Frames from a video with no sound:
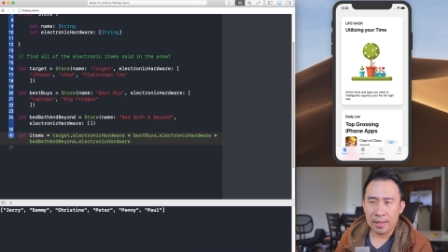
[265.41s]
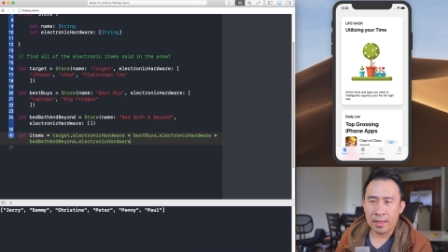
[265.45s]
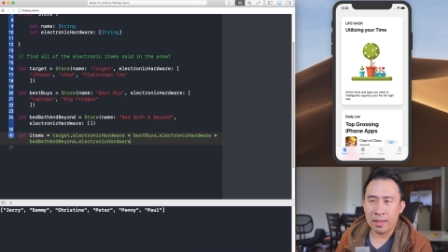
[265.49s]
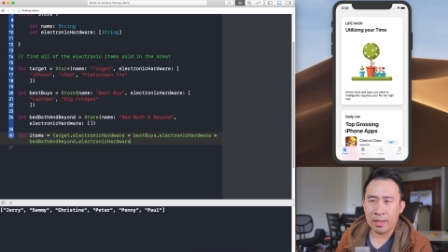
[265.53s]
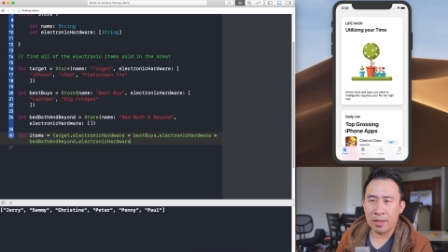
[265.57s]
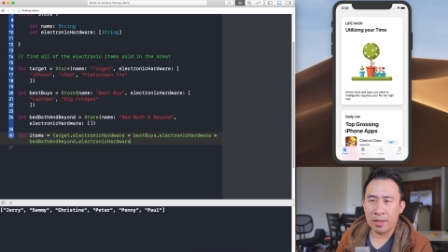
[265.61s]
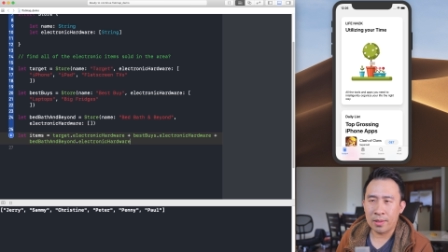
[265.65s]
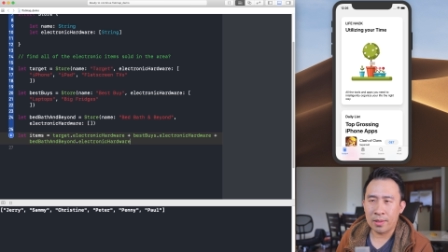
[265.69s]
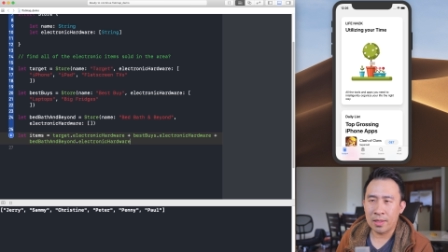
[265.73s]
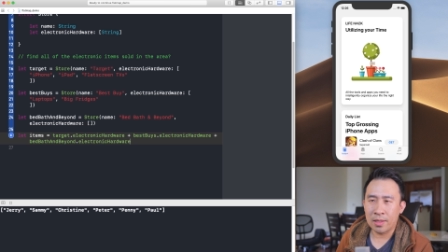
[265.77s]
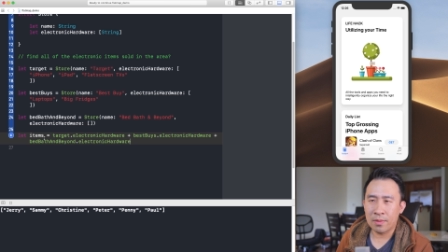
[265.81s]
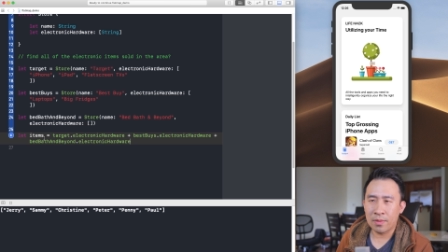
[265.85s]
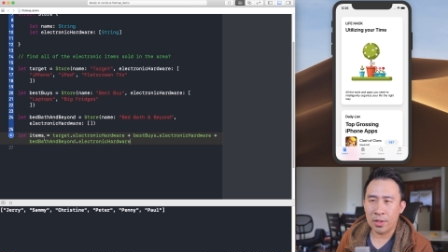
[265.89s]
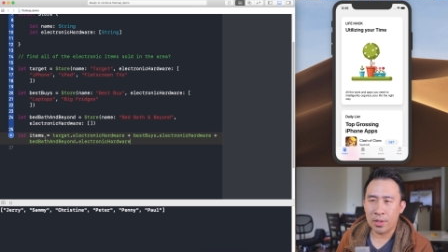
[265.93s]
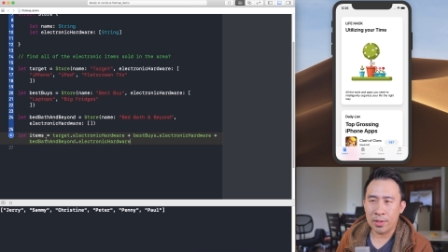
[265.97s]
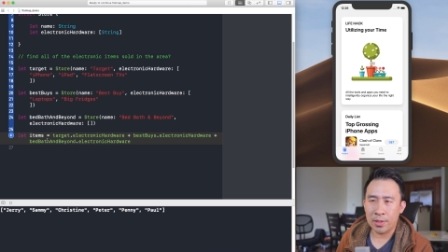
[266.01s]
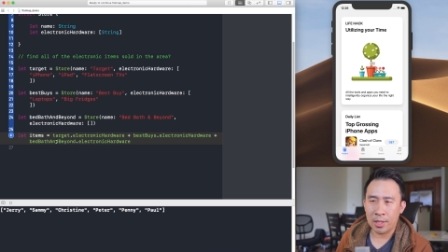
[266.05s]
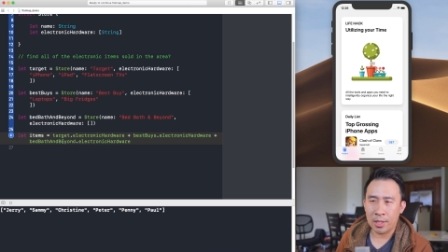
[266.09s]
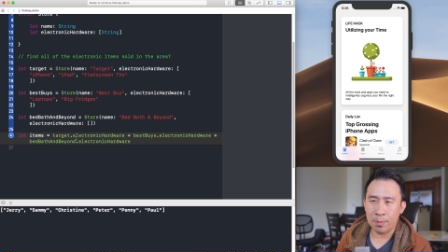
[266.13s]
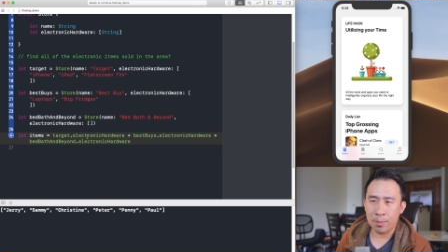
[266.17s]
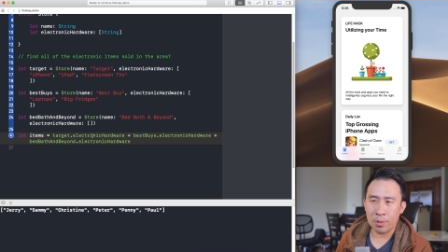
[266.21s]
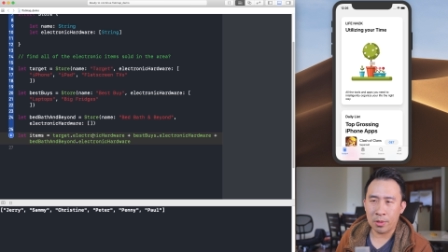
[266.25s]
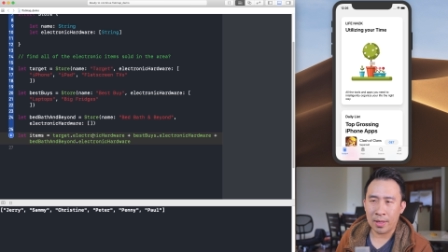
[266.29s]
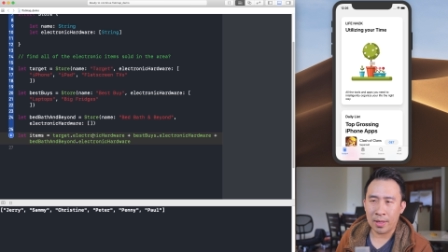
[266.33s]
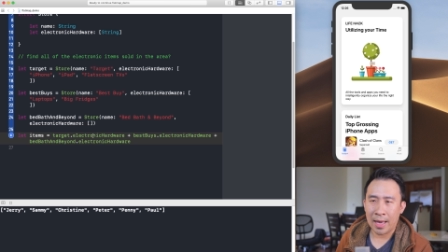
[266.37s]
you know it's just very
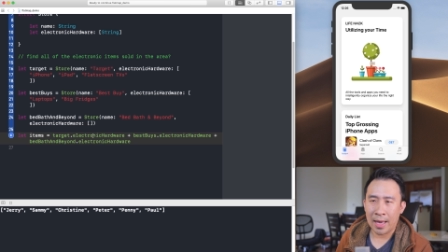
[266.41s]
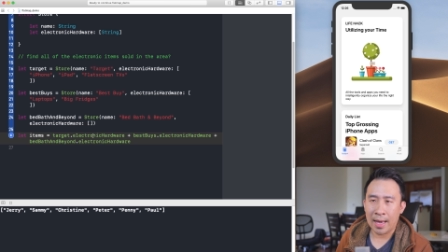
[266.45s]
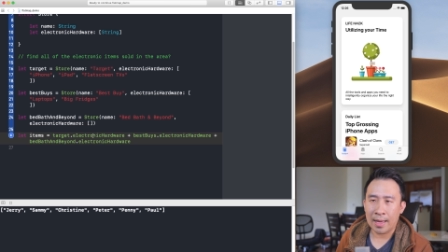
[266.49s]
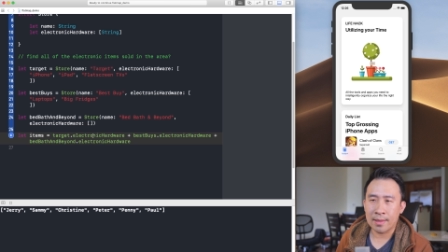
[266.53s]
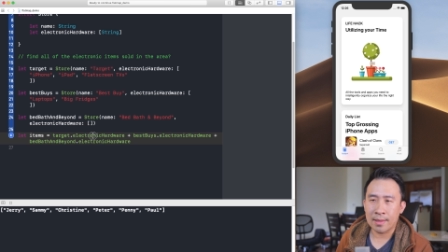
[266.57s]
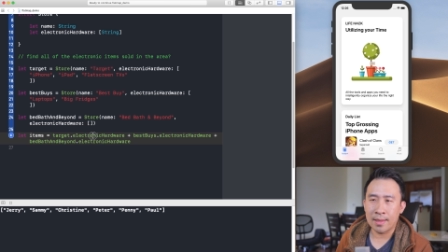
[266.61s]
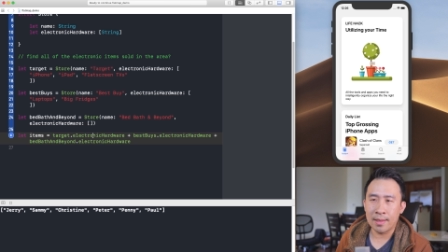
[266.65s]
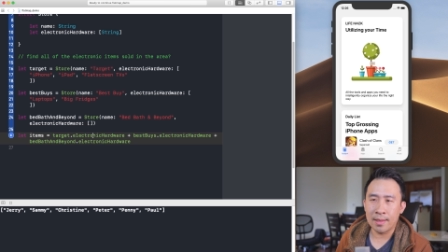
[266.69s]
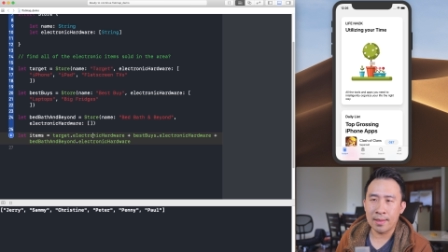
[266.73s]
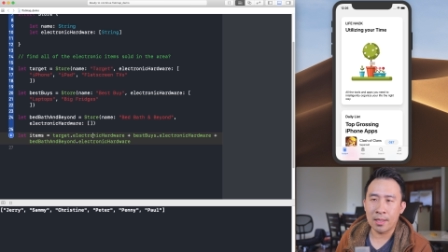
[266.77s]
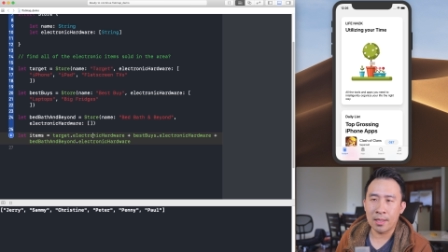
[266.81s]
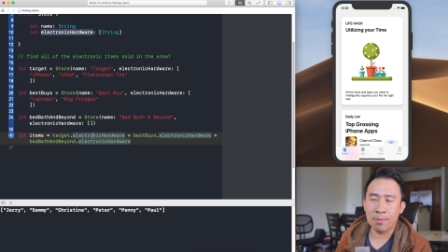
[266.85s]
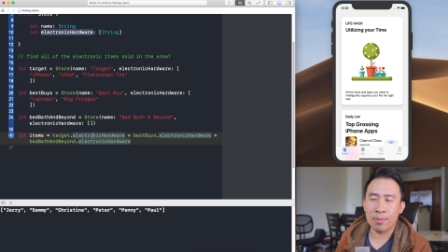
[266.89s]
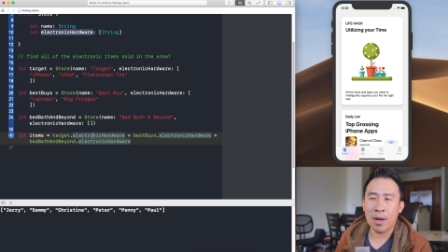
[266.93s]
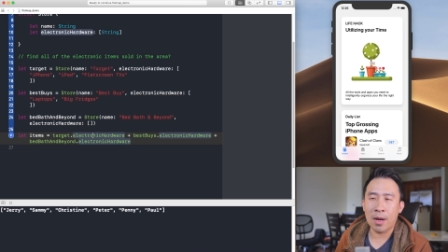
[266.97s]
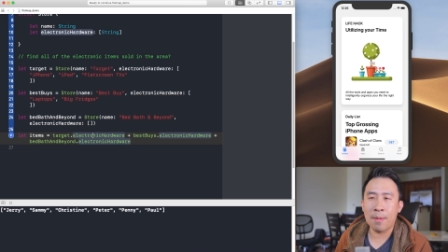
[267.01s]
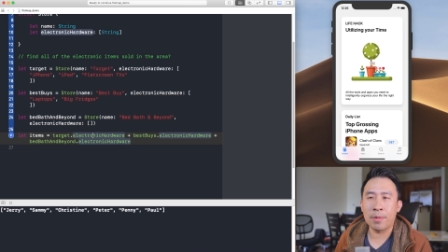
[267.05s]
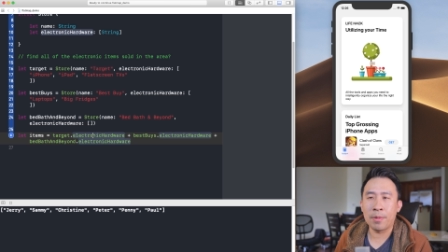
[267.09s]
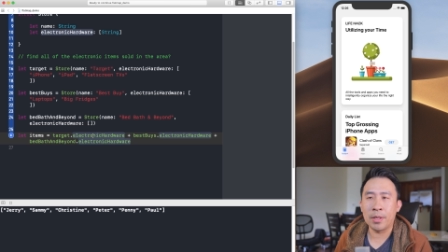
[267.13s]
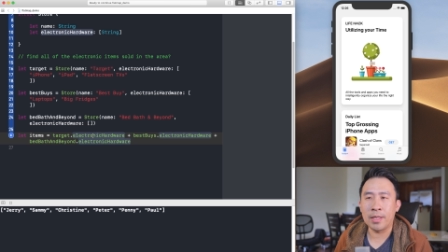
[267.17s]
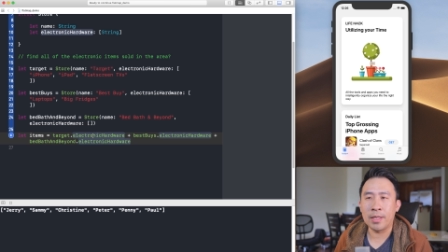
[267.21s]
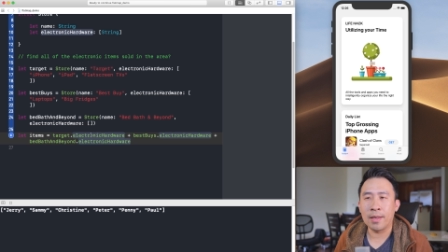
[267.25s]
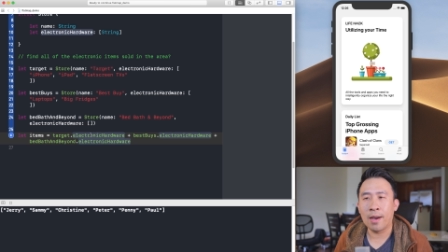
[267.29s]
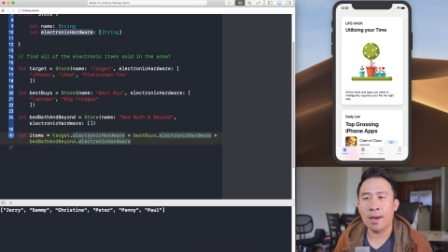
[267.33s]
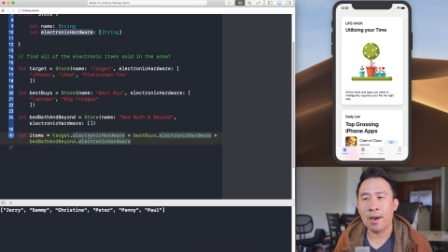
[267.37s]
simple access the
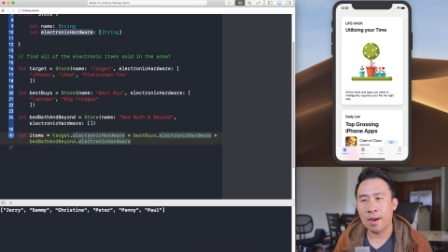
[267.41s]
property